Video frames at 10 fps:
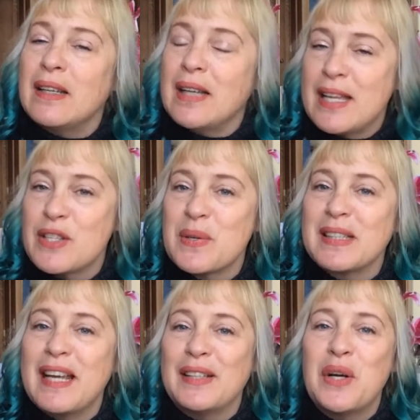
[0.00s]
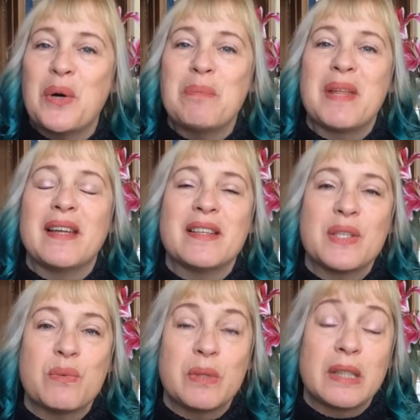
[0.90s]
answering that, and hope that
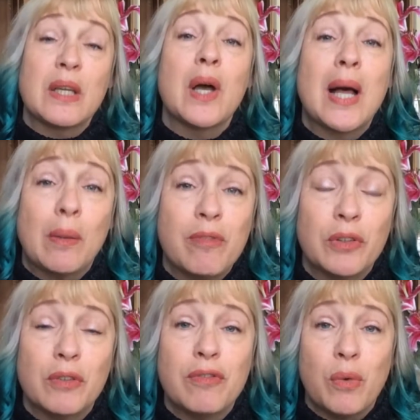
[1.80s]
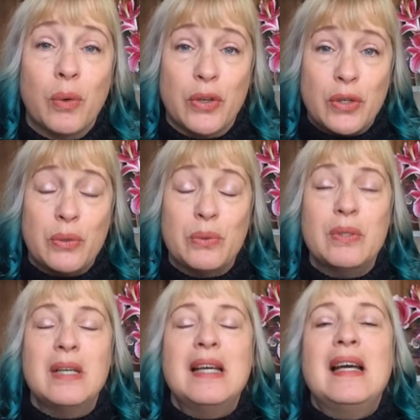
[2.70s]
is really helpful for
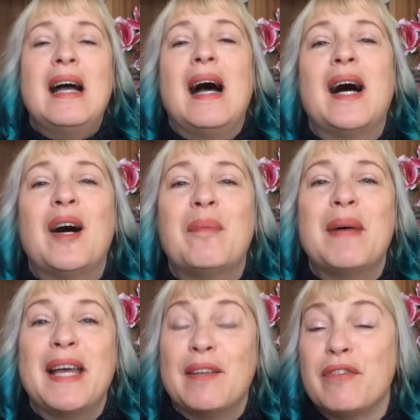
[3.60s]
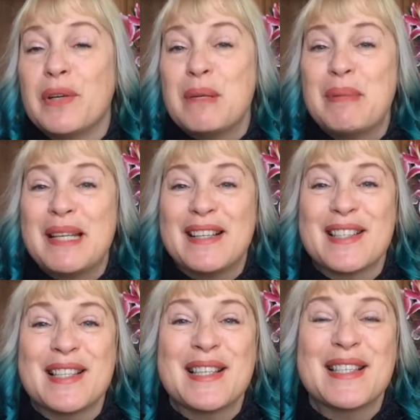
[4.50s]
you and for anybody
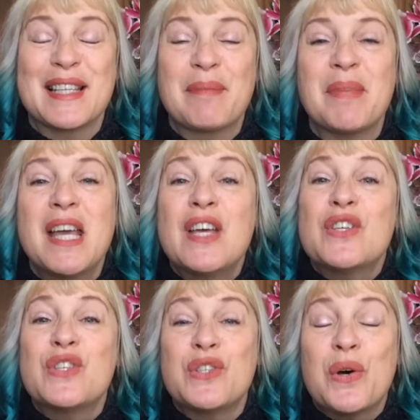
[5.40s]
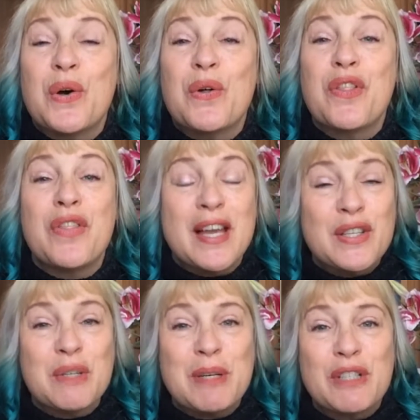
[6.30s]
else listening. So
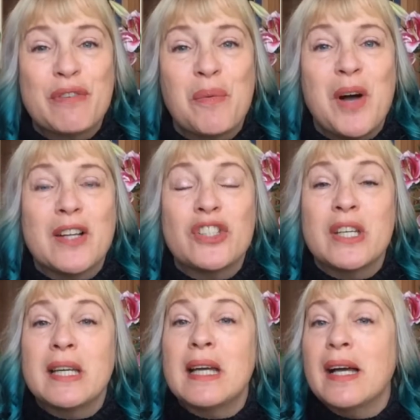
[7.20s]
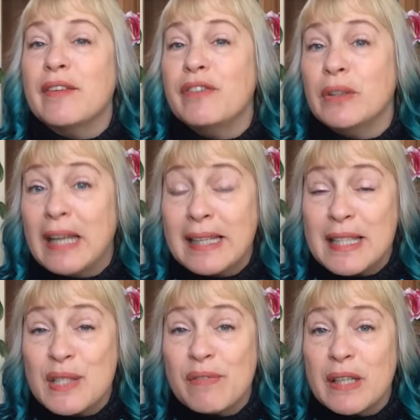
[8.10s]
thanks so much for watching. If you like
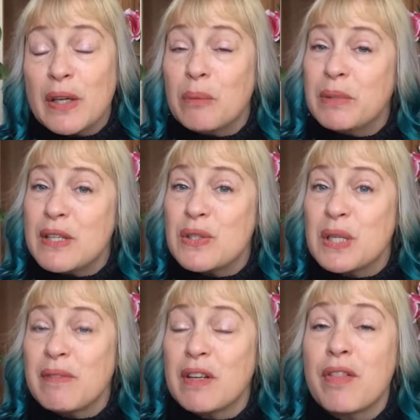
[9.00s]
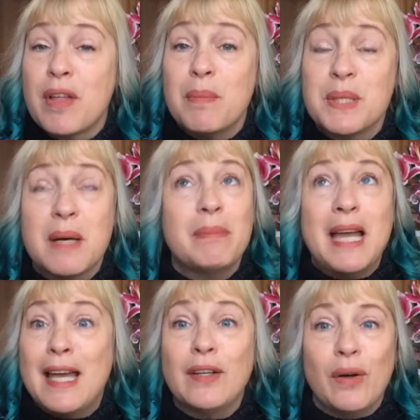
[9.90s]
this video, please do give it a thumbs up,
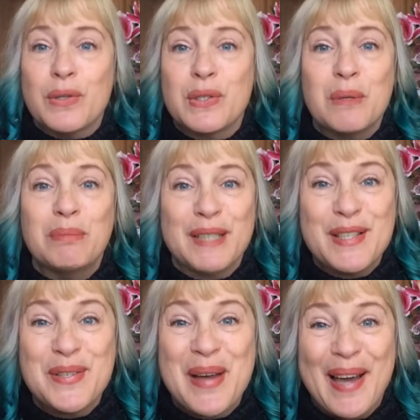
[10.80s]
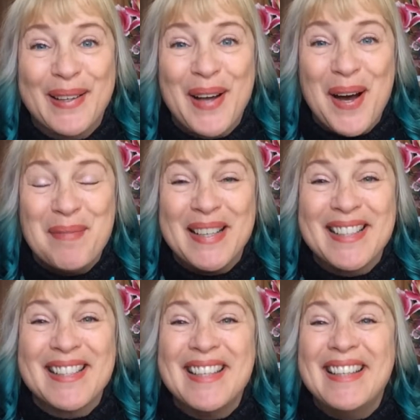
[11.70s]
and also please do add a comment,